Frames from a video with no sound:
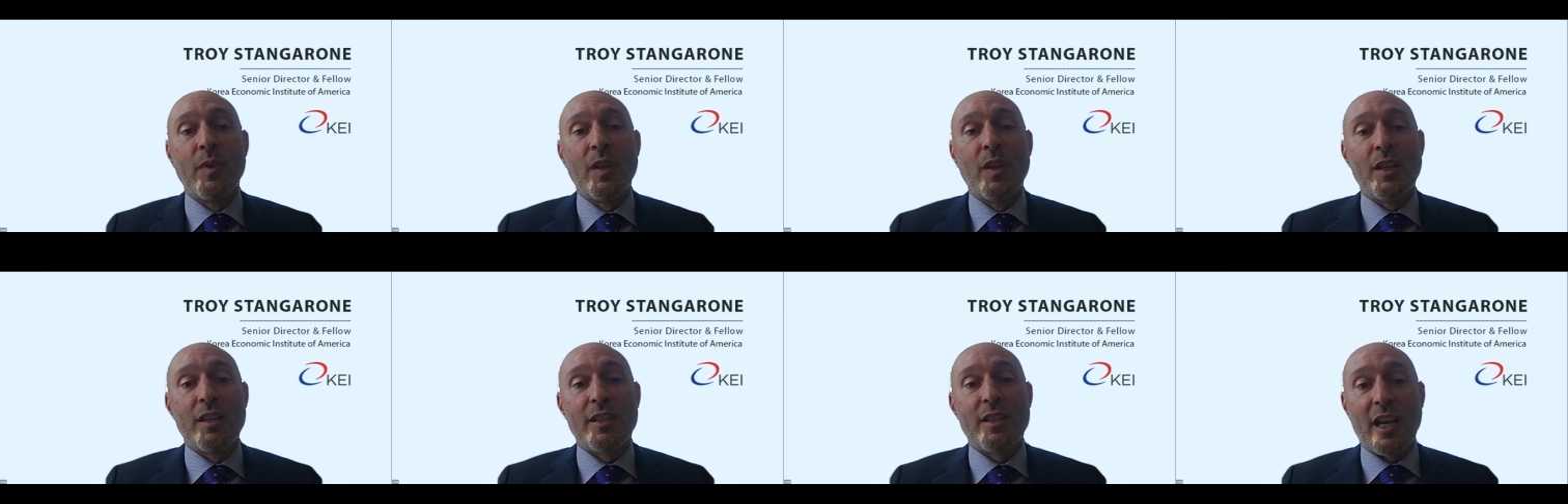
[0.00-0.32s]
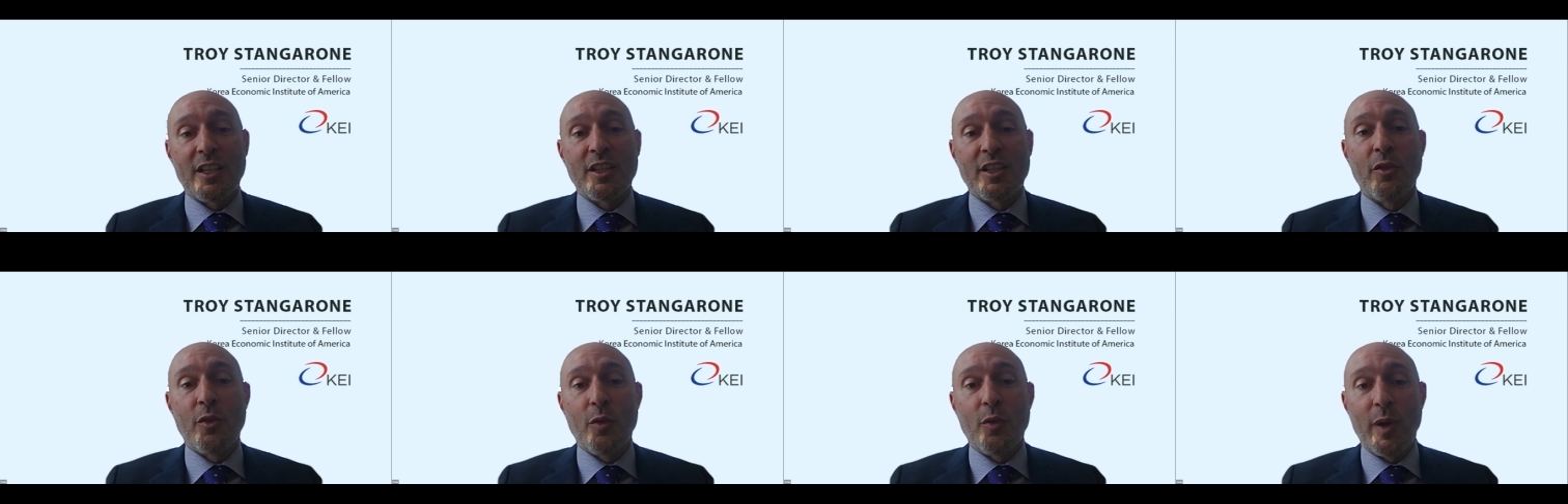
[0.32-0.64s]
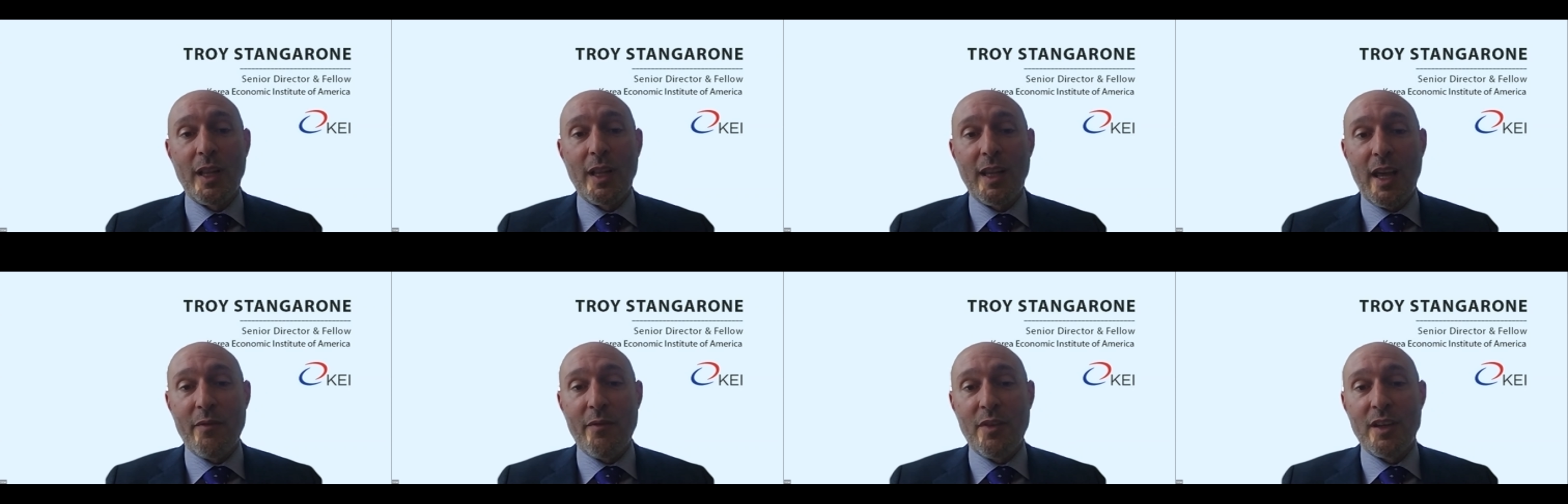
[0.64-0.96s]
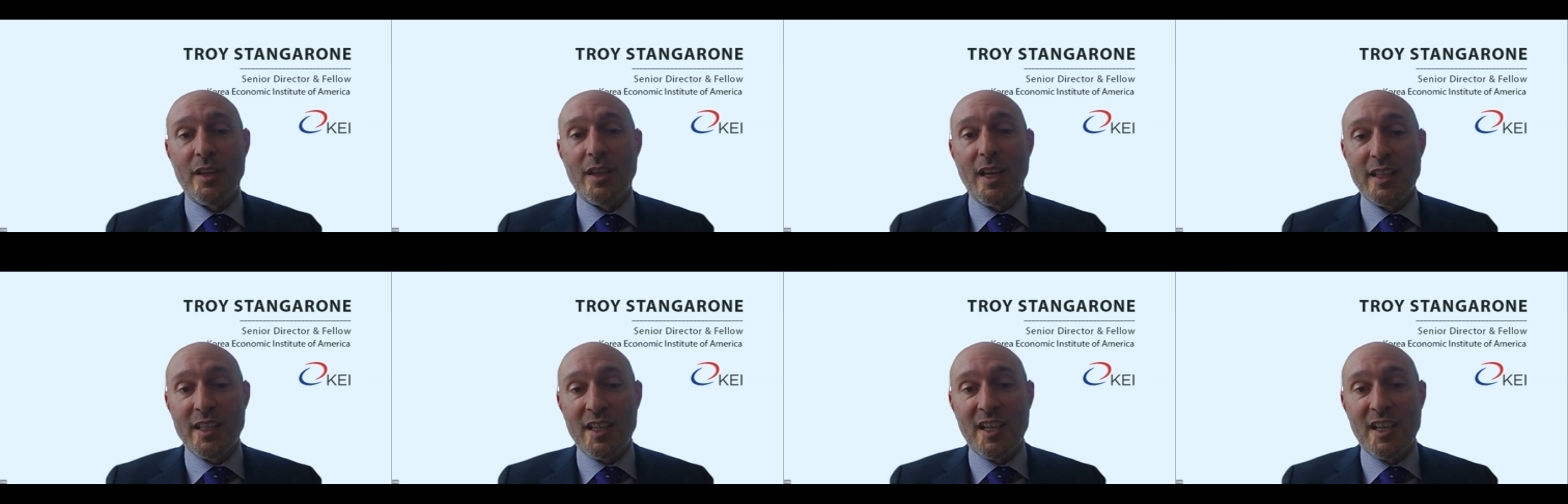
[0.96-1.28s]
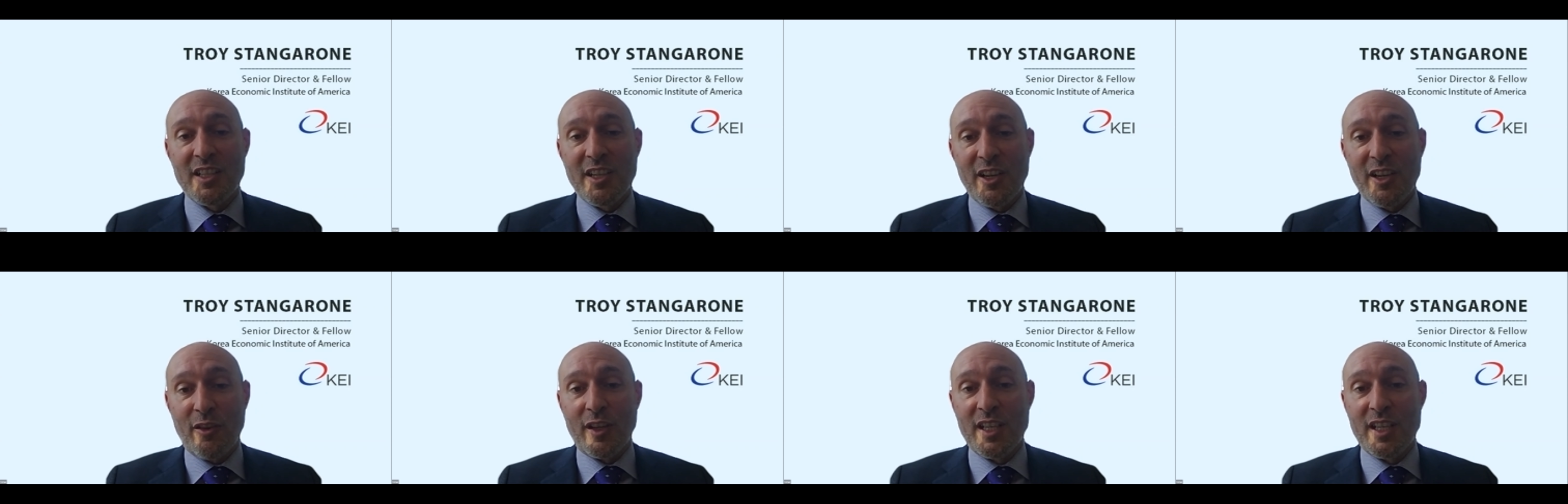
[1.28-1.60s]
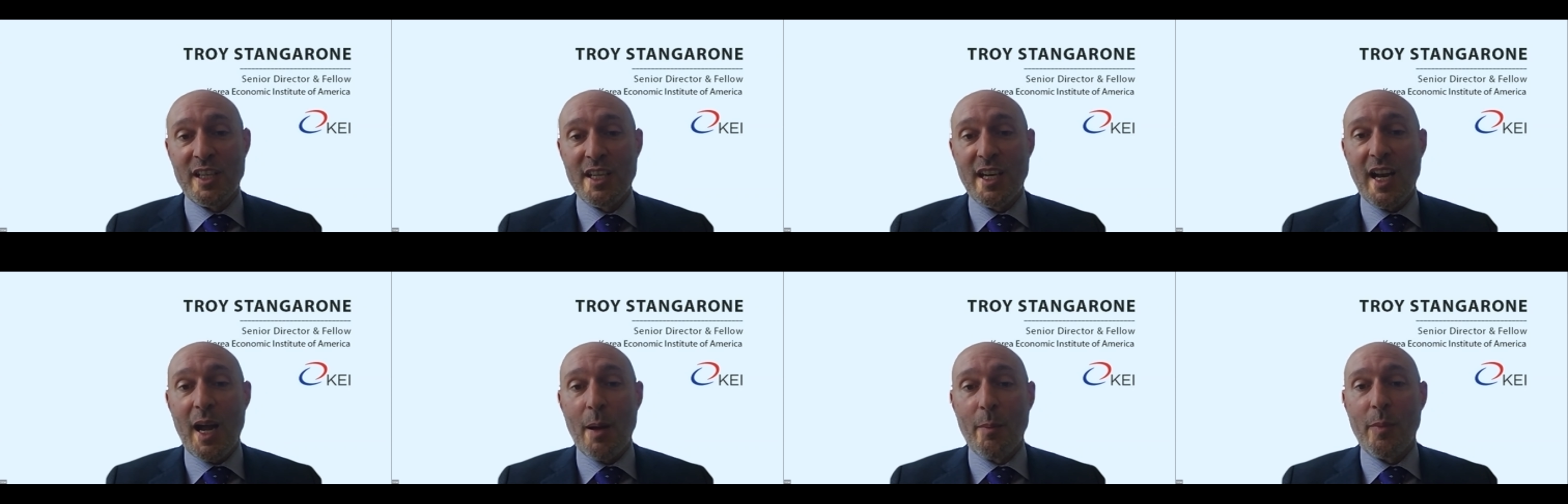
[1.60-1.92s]
Section 311 doesn't necessarily
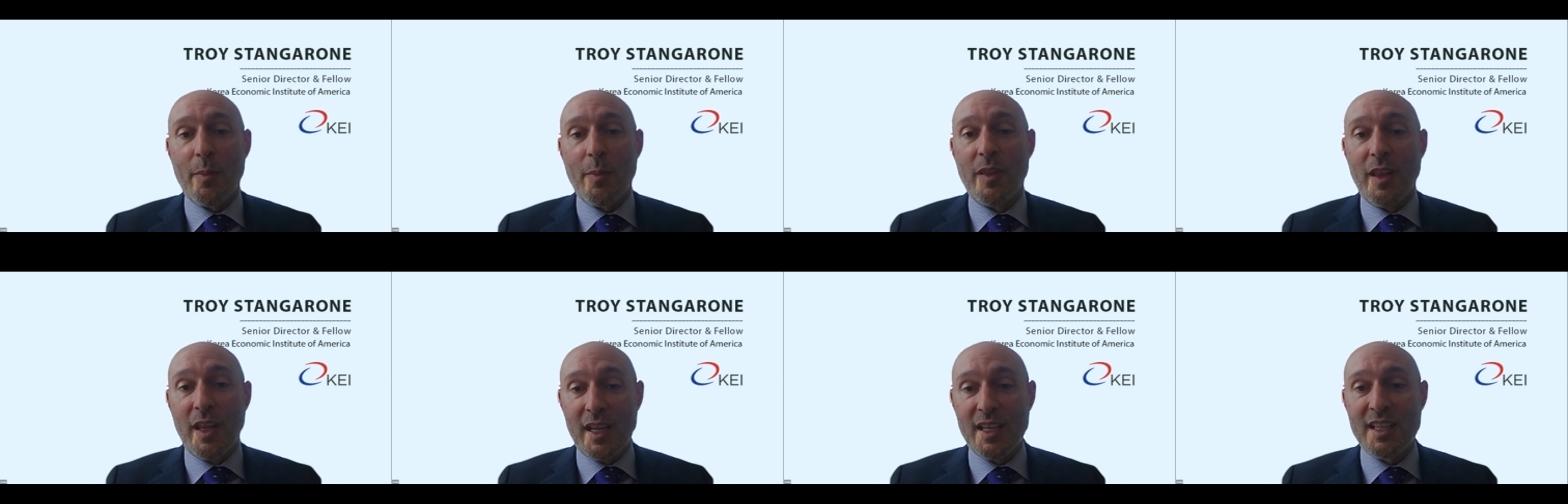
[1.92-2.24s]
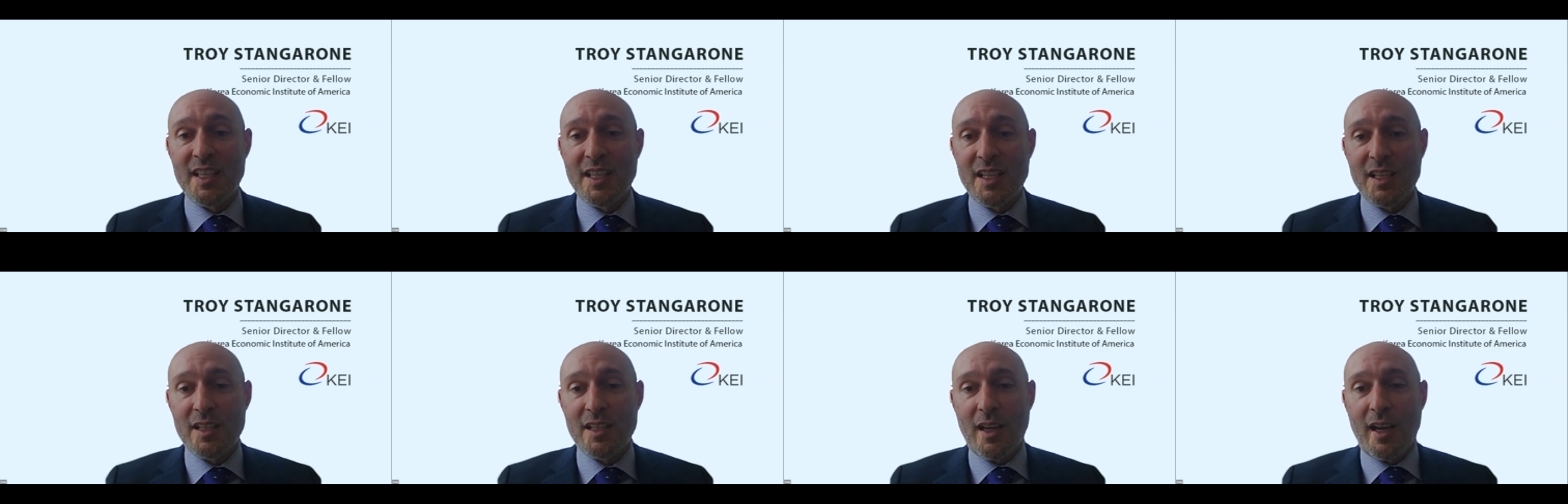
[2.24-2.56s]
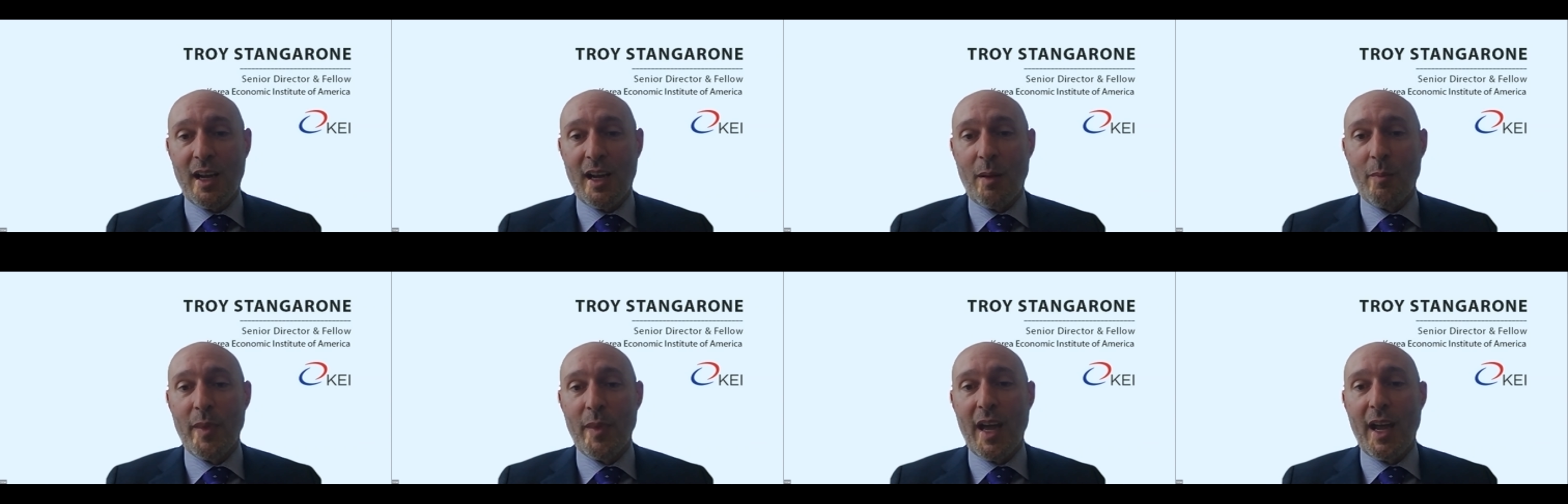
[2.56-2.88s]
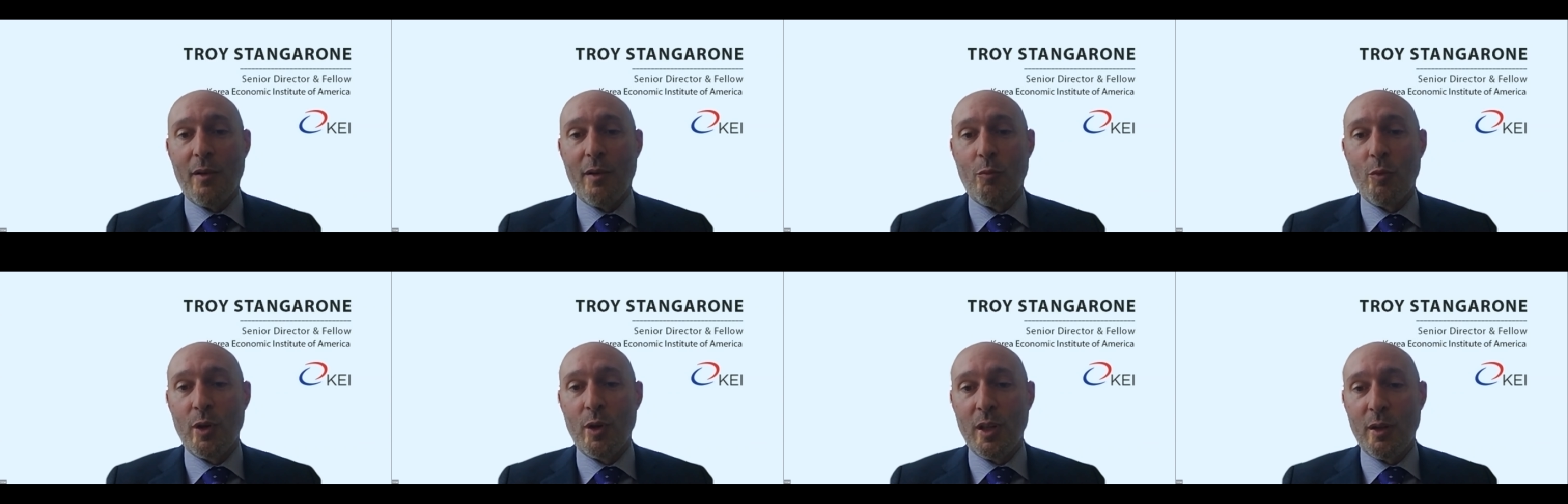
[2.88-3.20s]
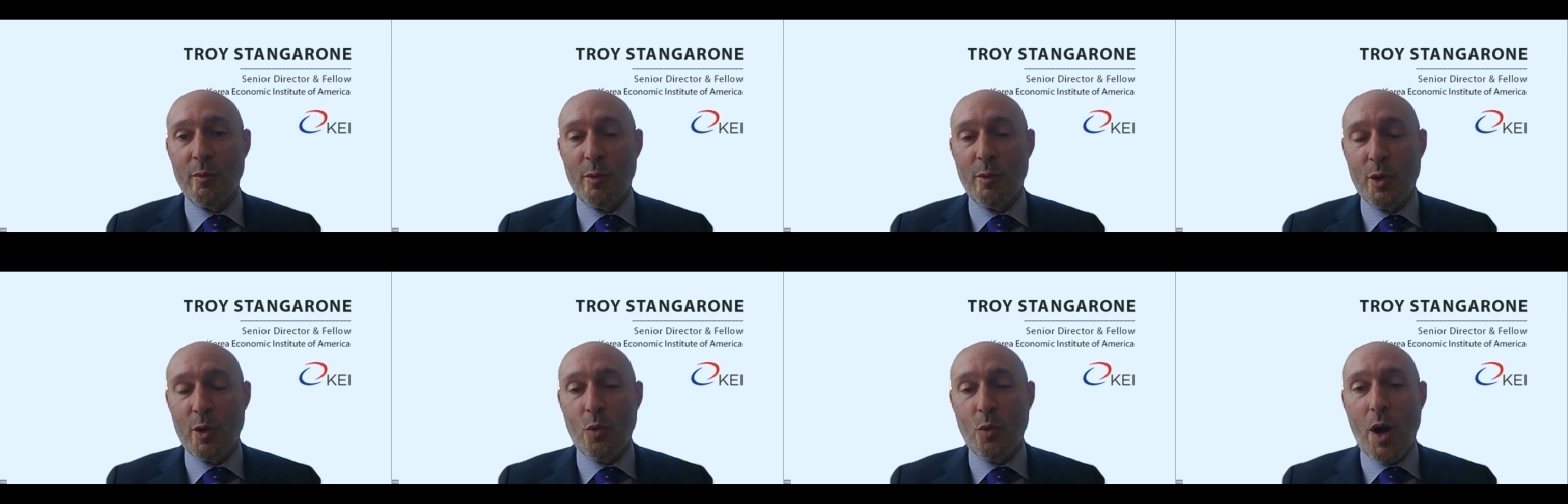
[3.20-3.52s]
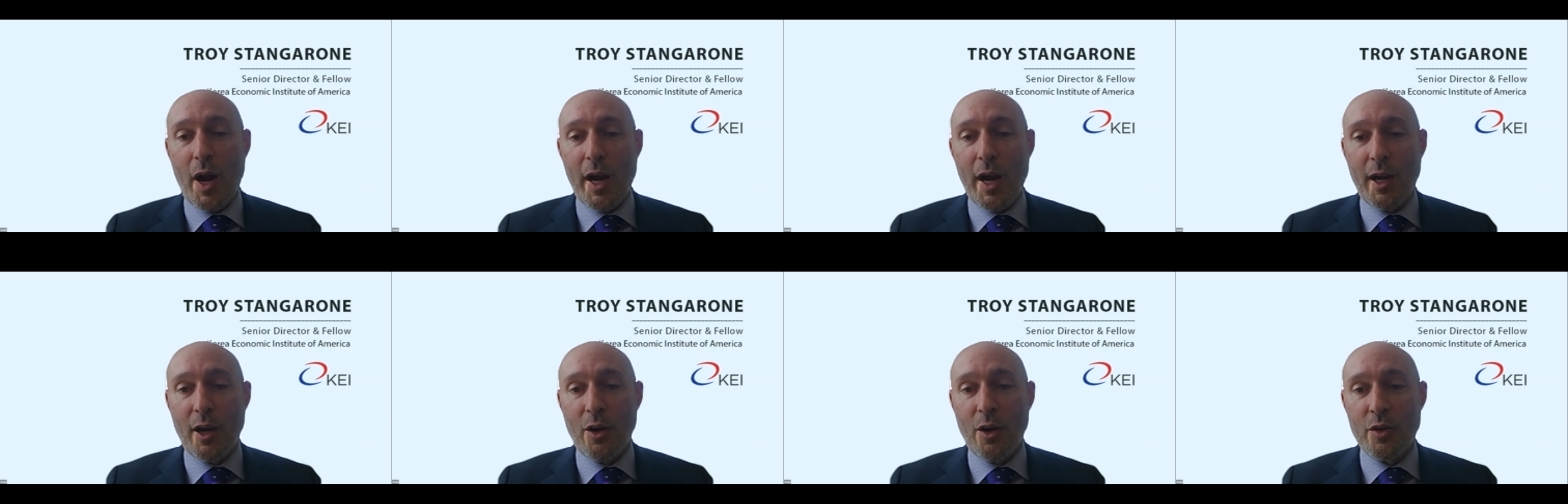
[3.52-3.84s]
stop this. That really
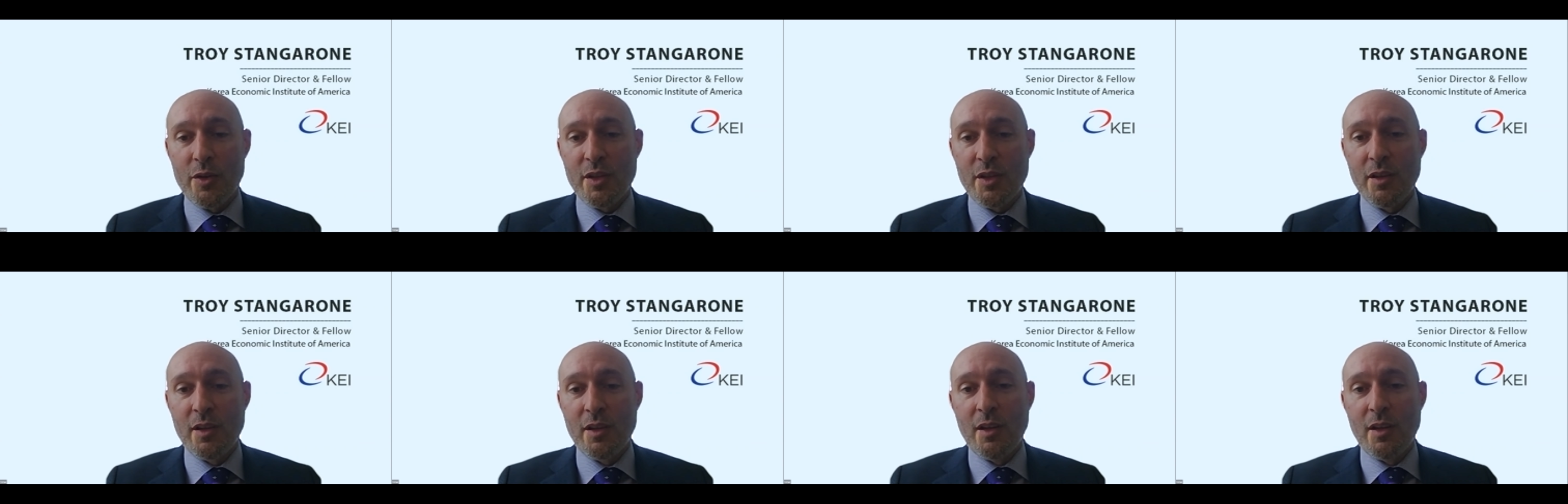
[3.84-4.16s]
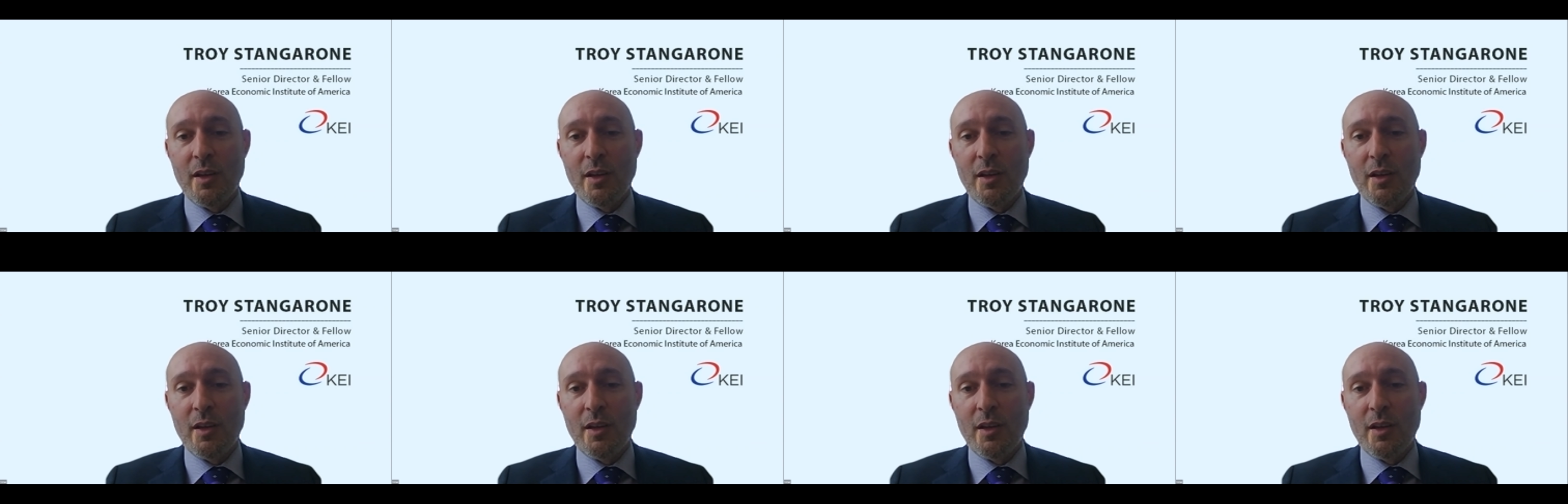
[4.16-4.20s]
requires,